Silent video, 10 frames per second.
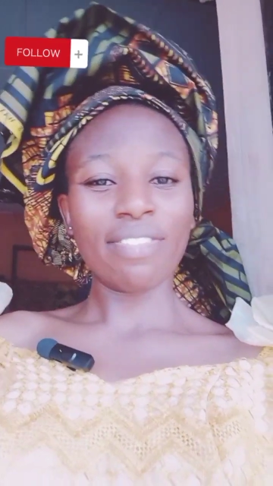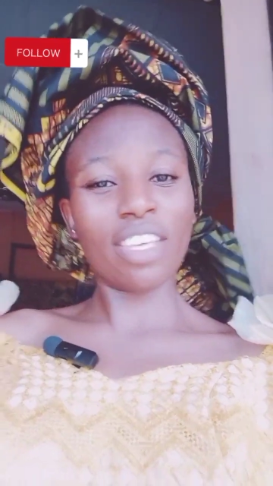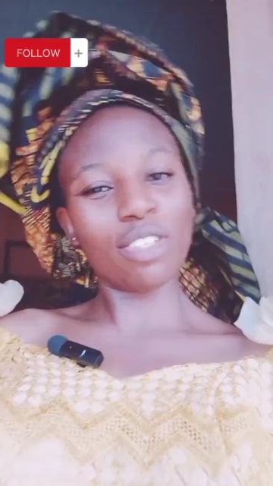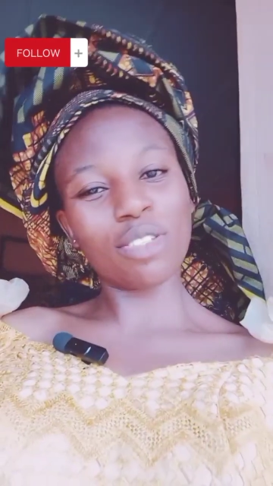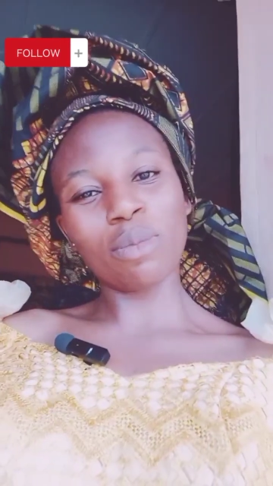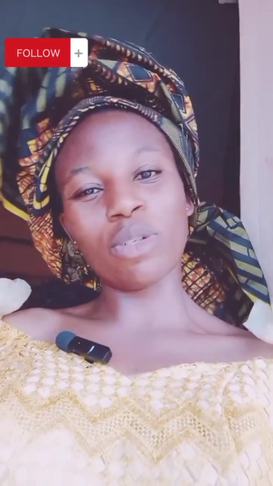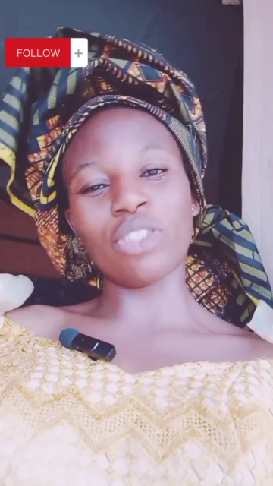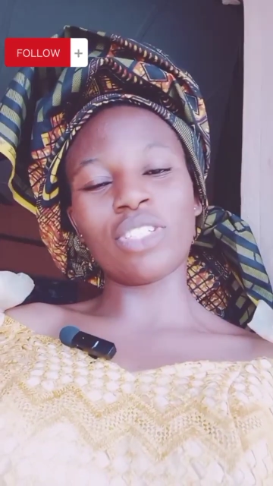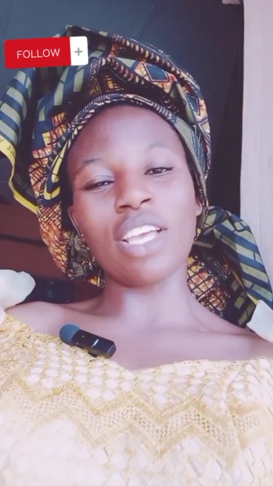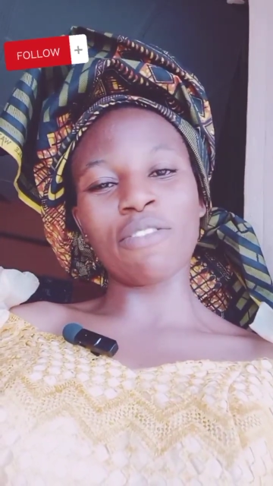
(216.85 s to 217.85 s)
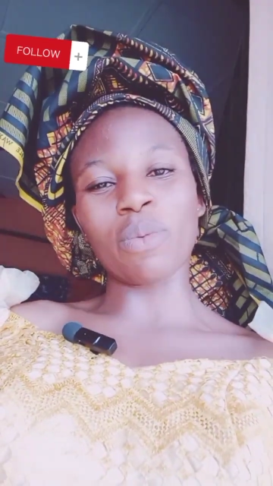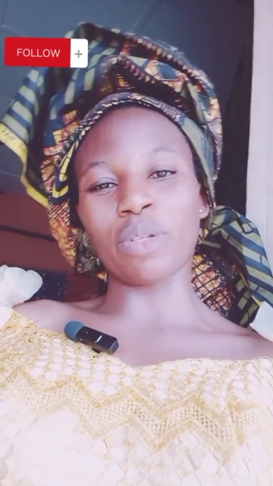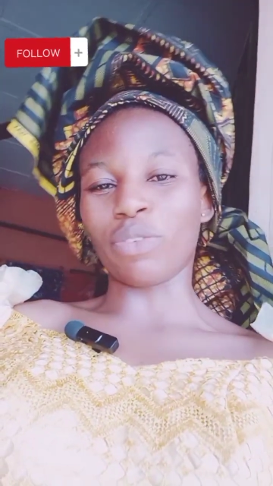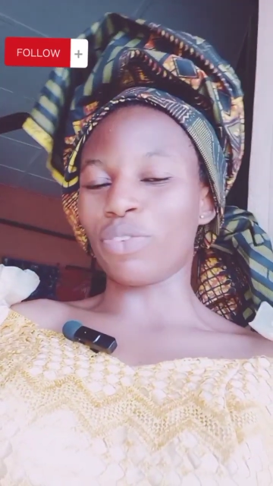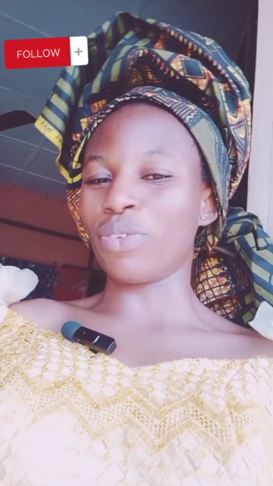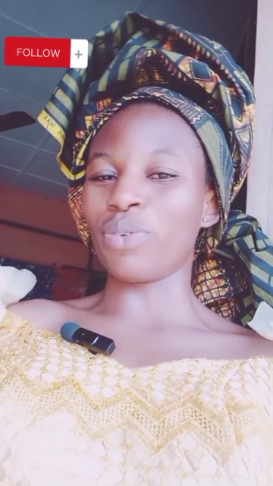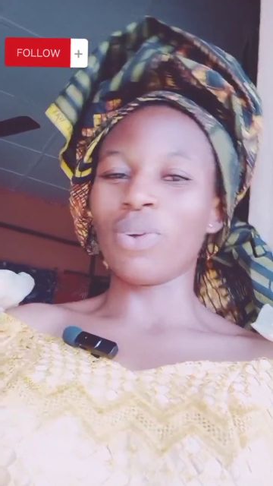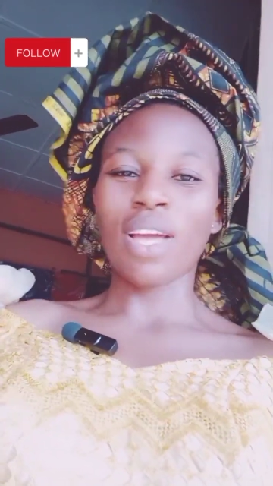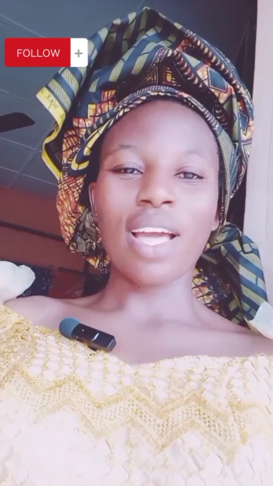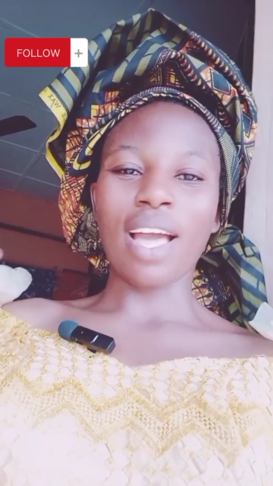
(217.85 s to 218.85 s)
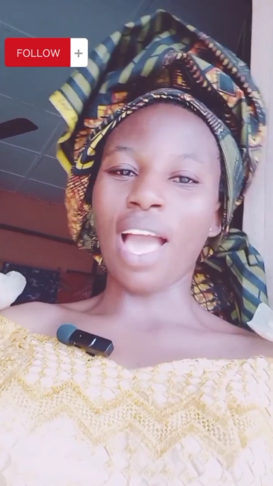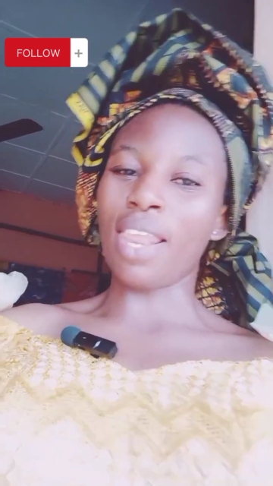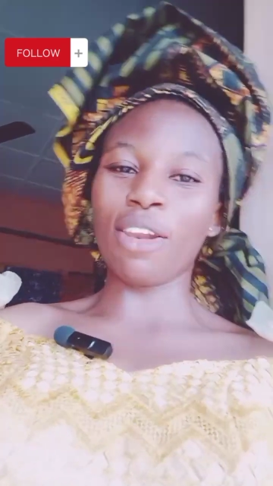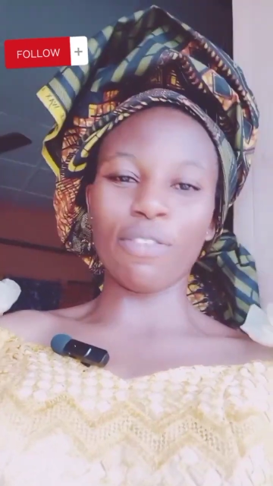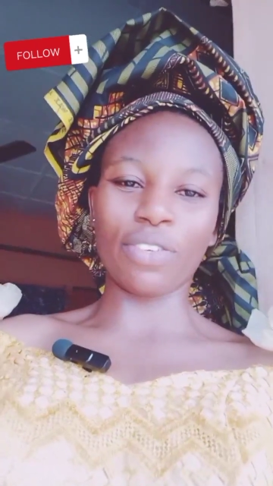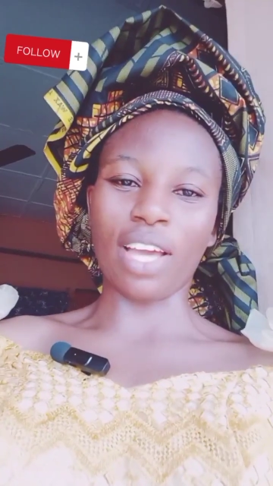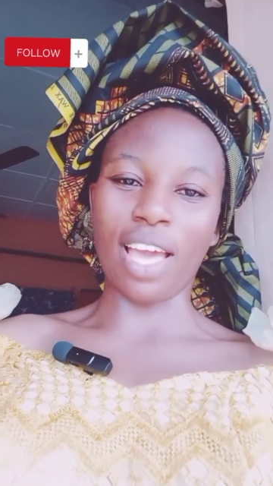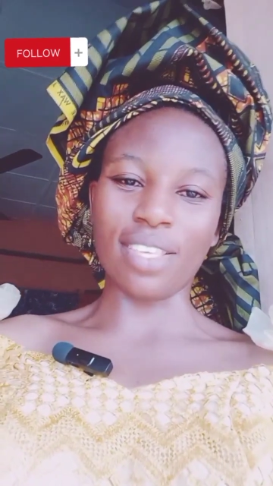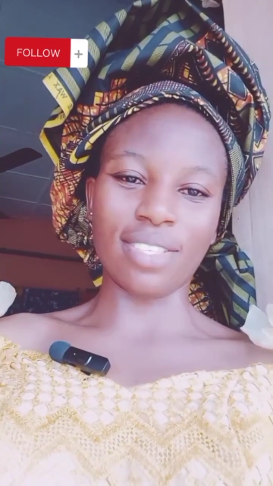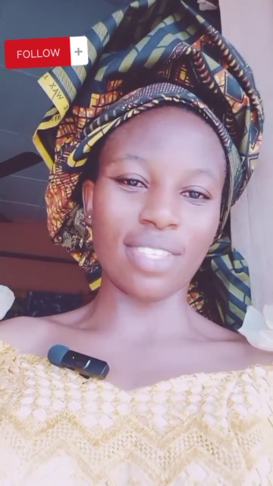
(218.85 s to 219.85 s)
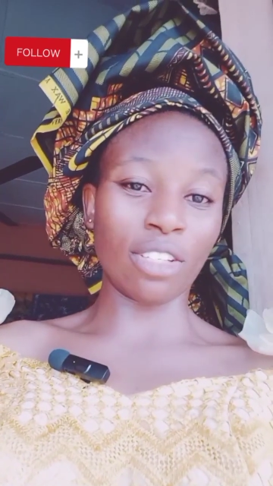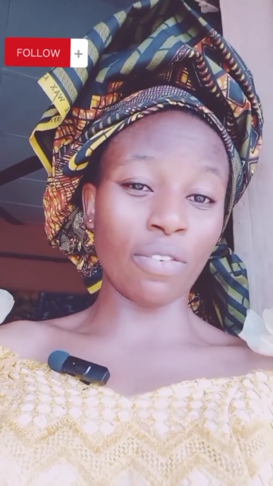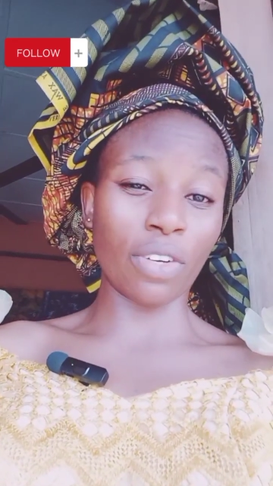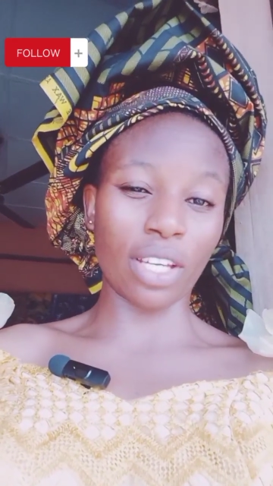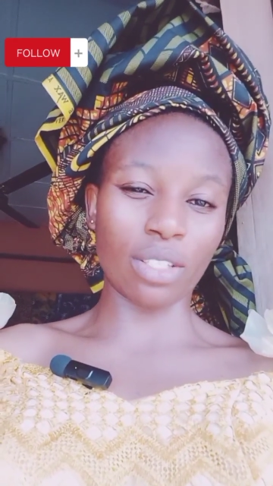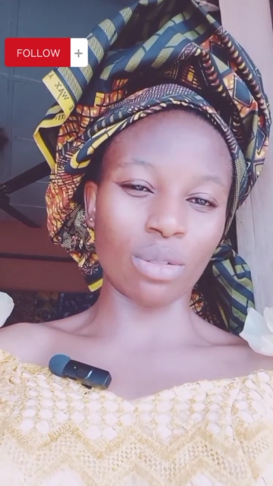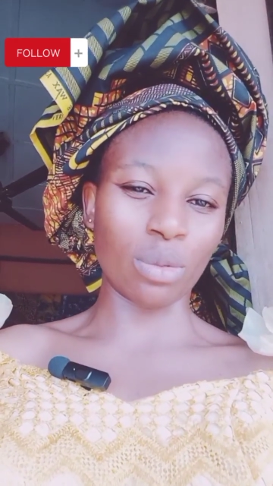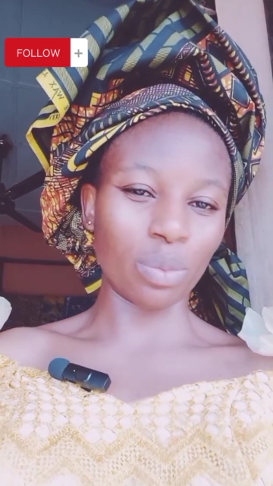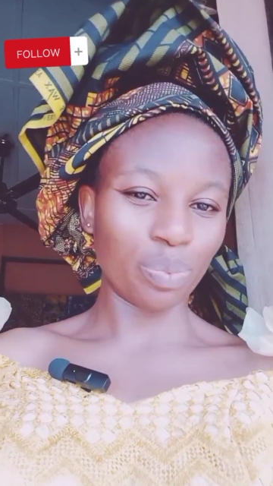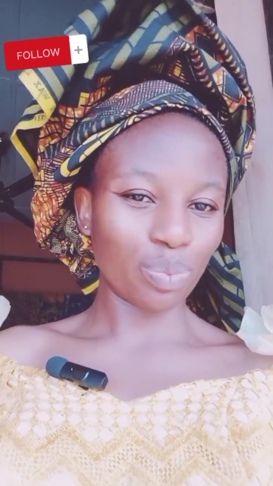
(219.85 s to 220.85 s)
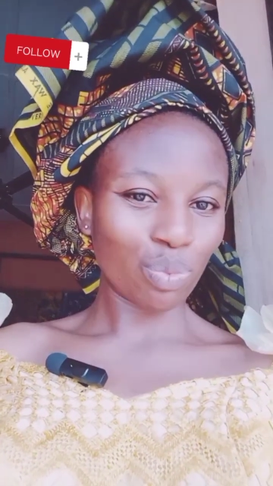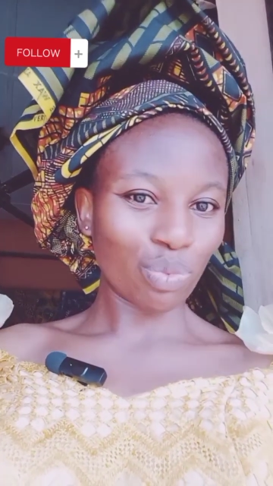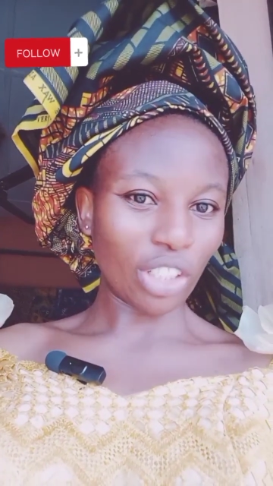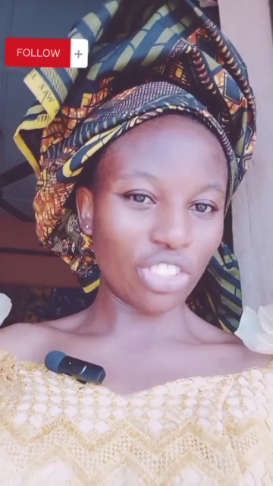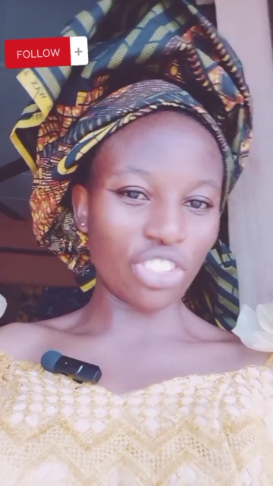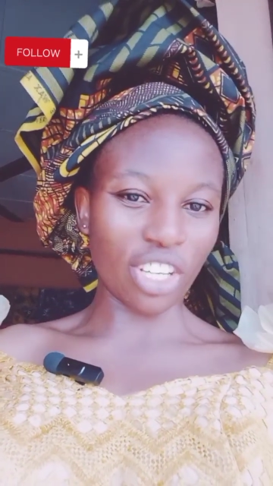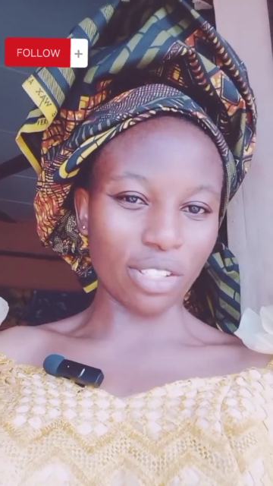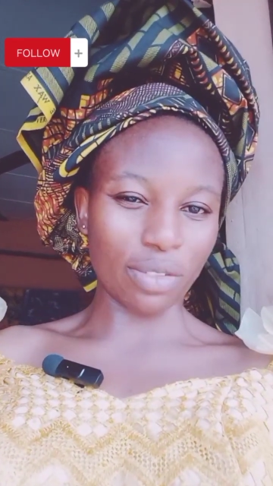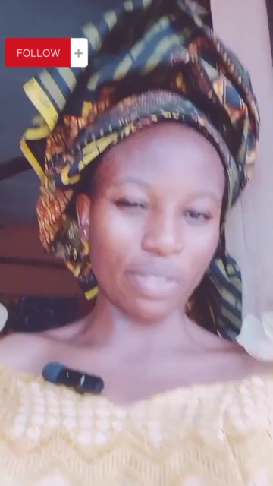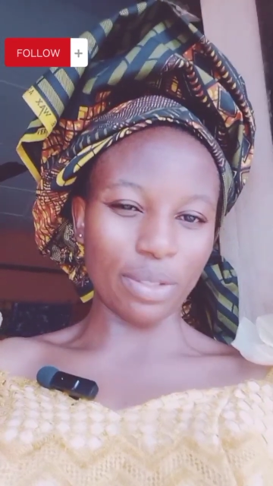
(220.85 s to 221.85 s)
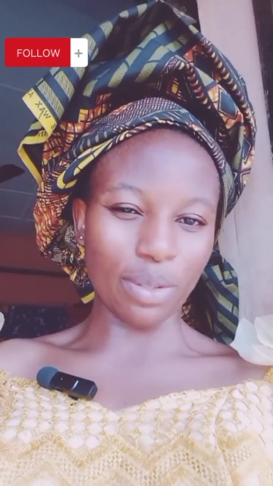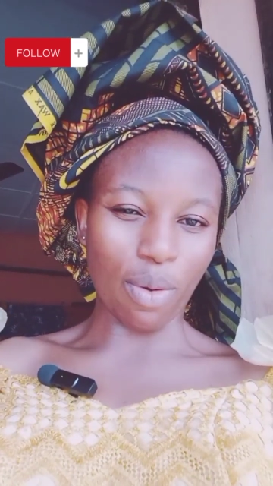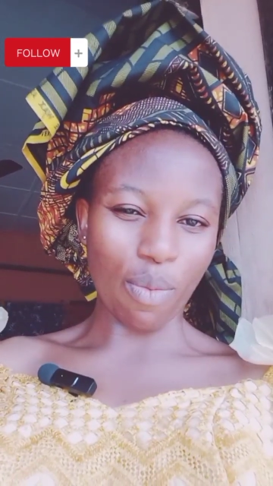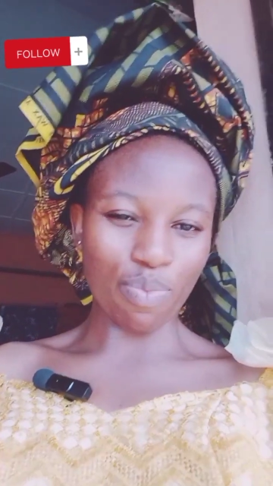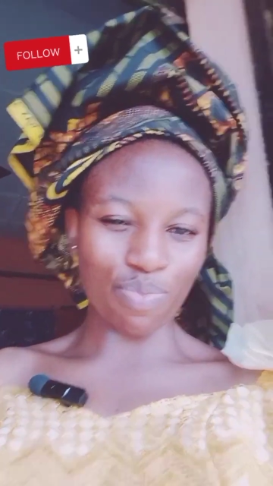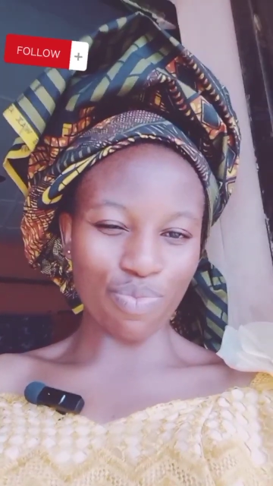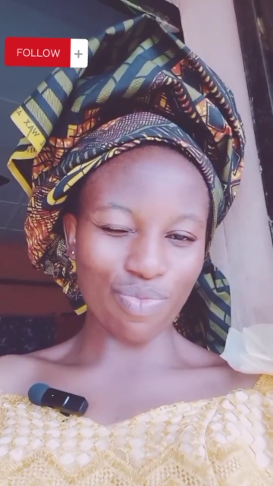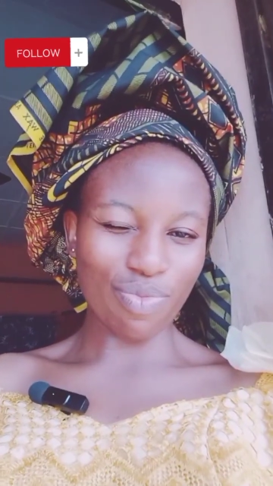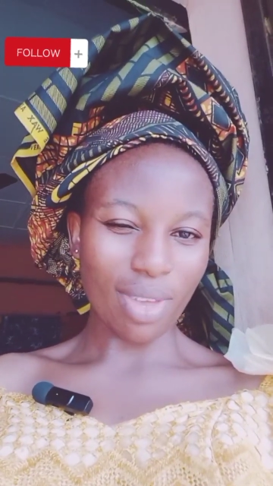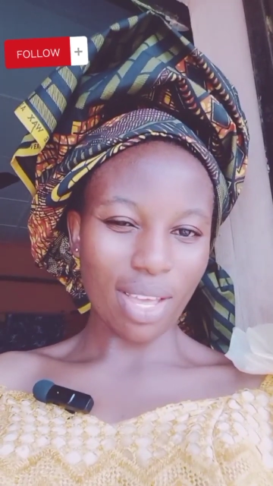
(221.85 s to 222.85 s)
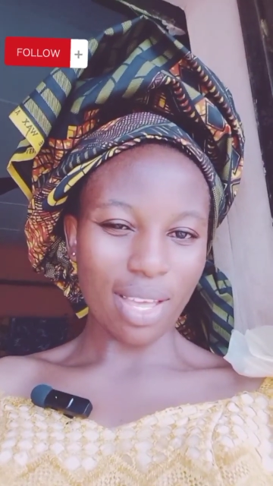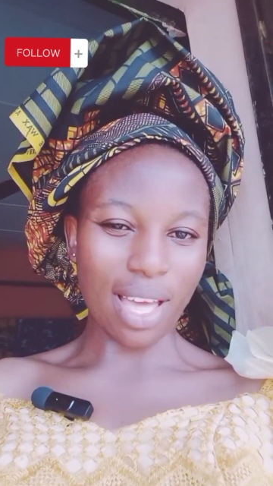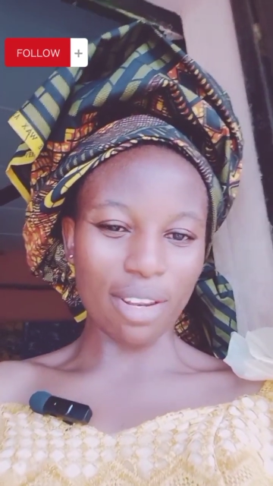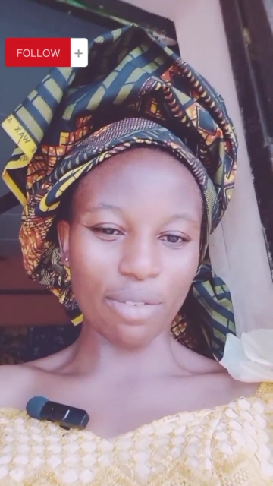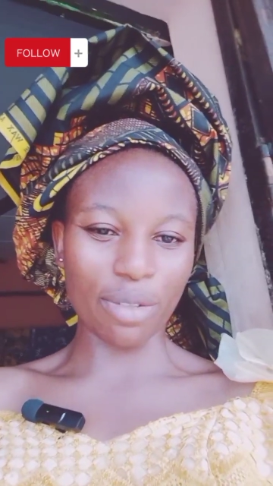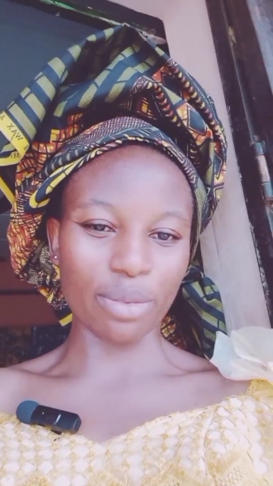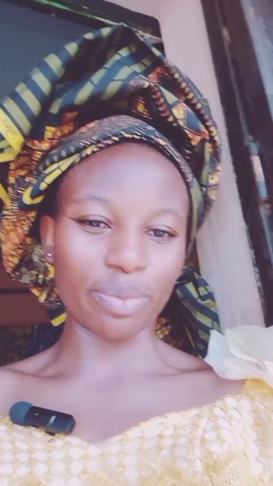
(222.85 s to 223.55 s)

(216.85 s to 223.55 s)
Thank you so much, every one of you. And I love you guys. And don't forget to share this video. I love you.